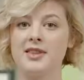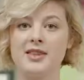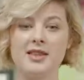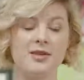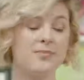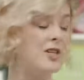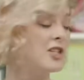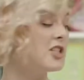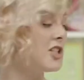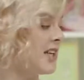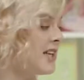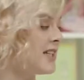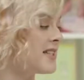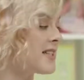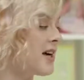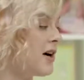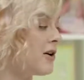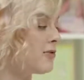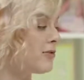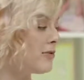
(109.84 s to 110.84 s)
The machines
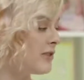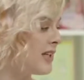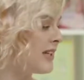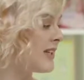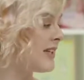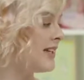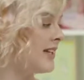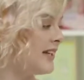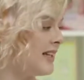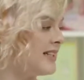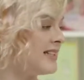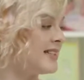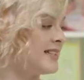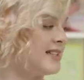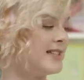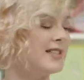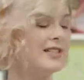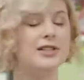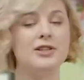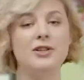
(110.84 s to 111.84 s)
are really
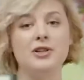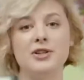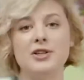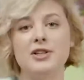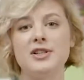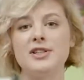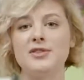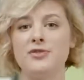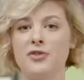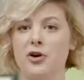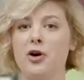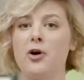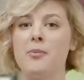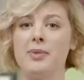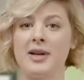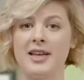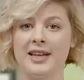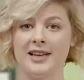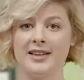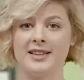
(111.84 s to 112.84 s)
easy to use for
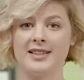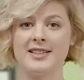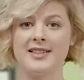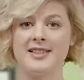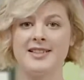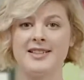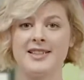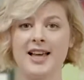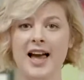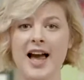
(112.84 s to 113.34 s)
beginners